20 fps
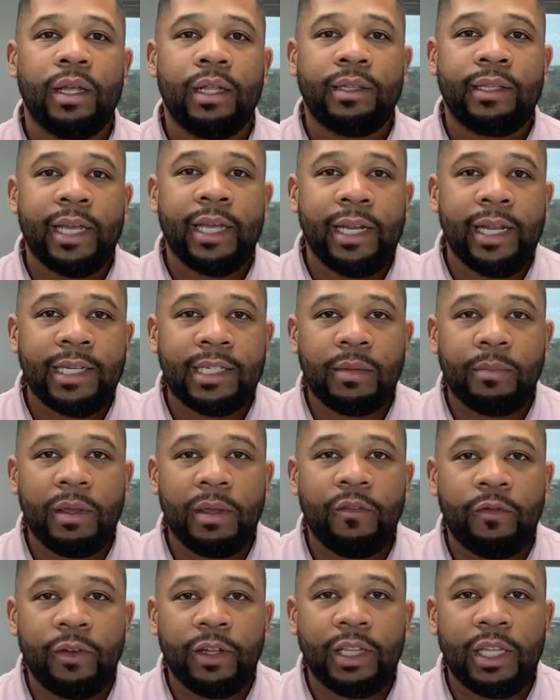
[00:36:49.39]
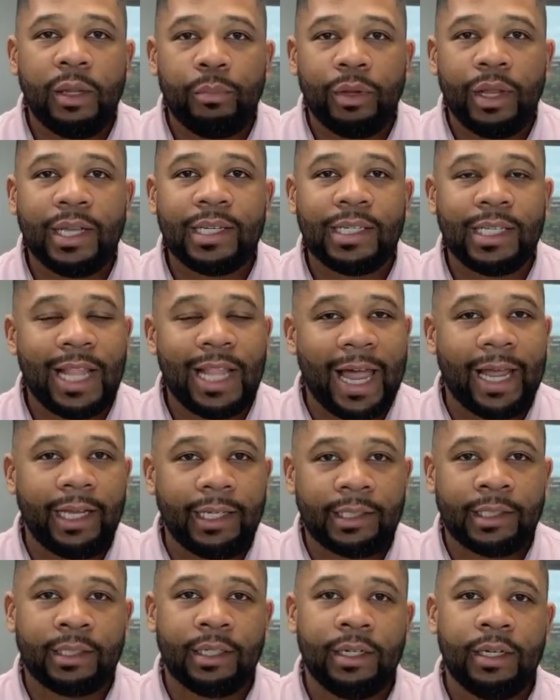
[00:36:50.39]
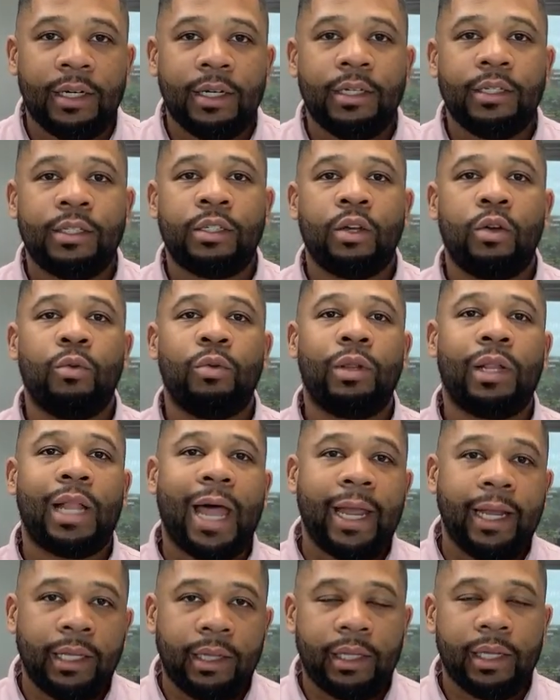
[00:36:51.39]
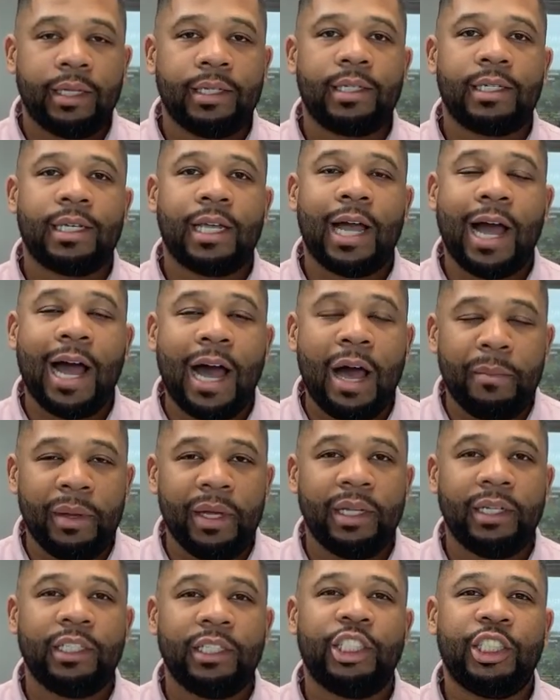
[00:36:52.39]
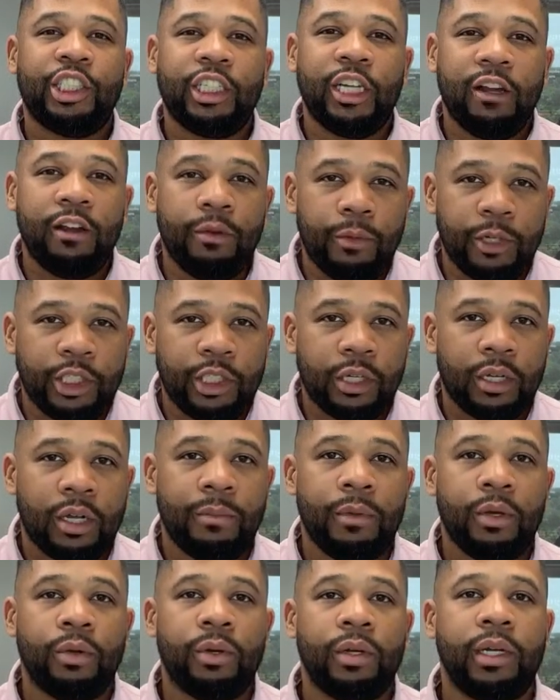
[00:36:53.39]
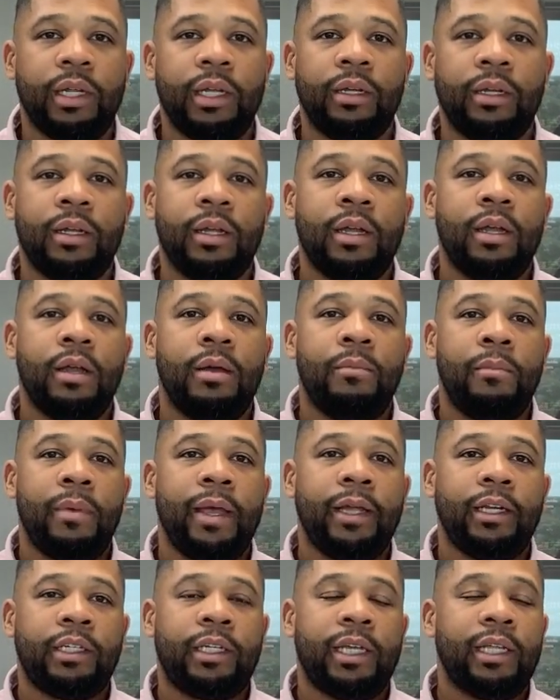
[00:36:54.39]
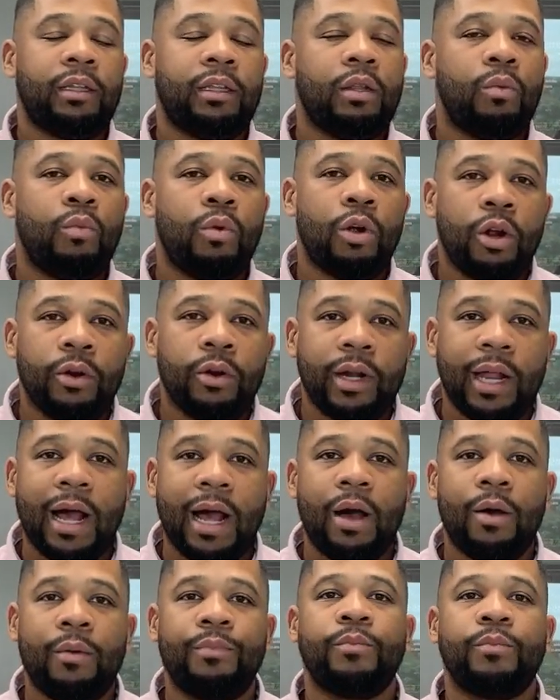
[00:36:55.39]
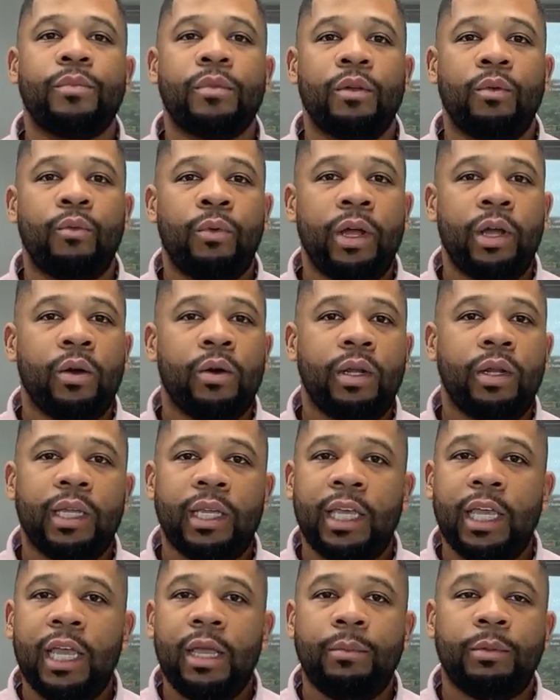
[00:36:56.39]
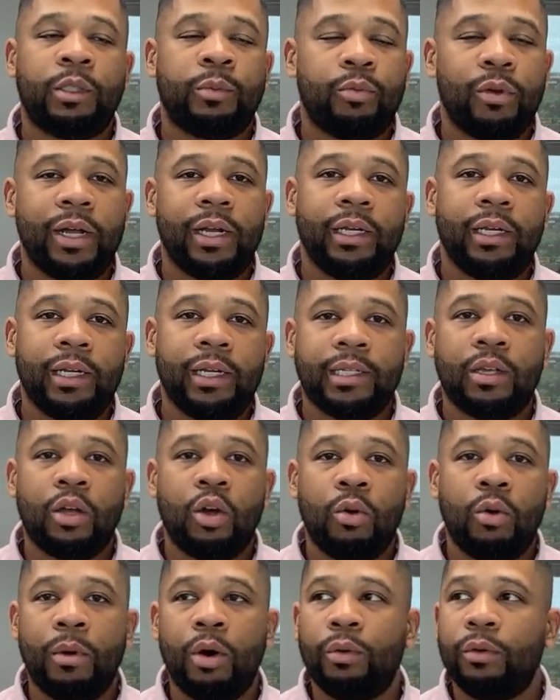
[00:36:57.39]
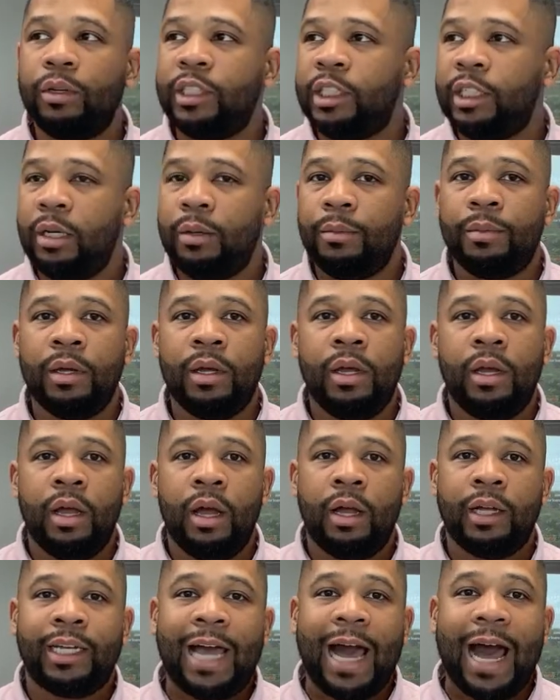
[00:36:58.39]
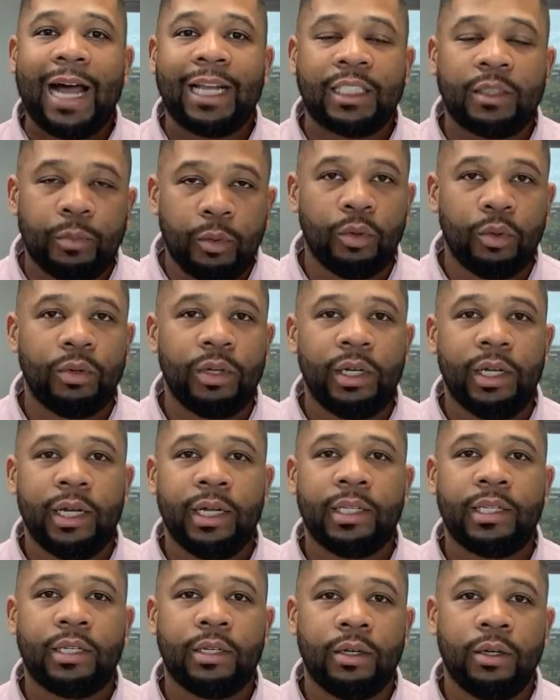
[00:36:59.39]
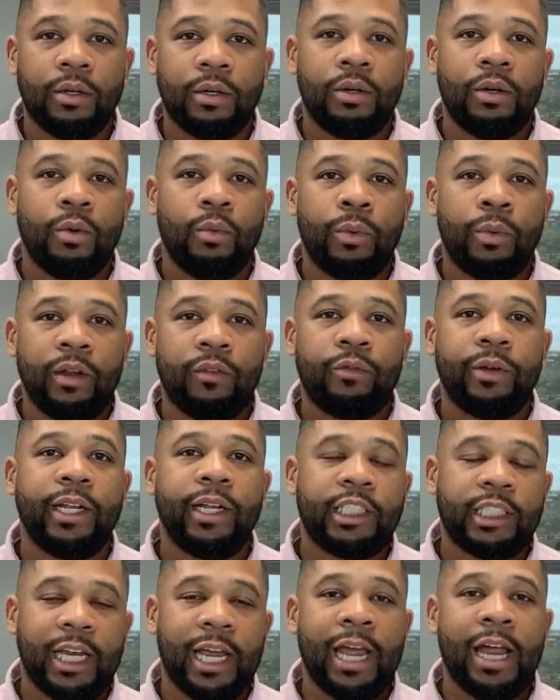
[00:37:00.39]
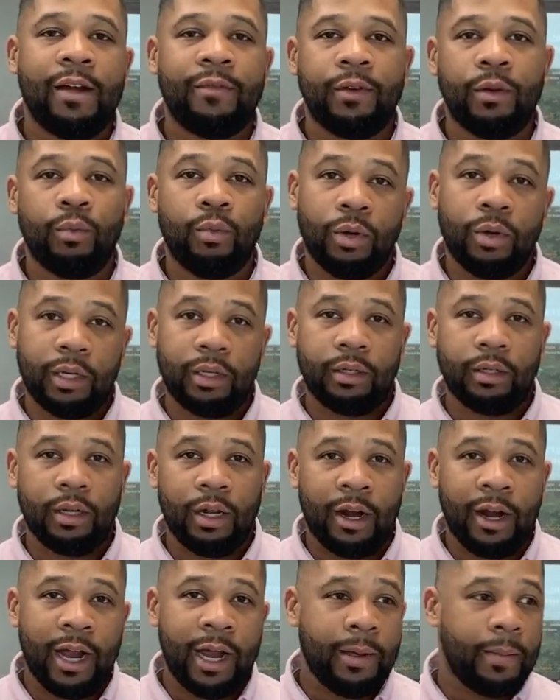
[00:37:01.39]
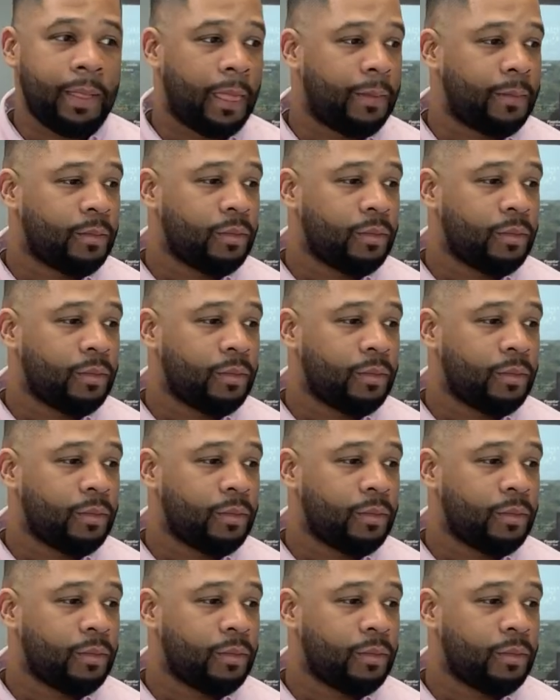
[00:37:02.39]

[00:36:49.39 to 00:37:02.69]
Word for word: There needs to be 50 plus likes. So like this, comment, share it with your community, Make, get the word out. We're going to keep spreading this homeownership gospel until we reach everyone. All right.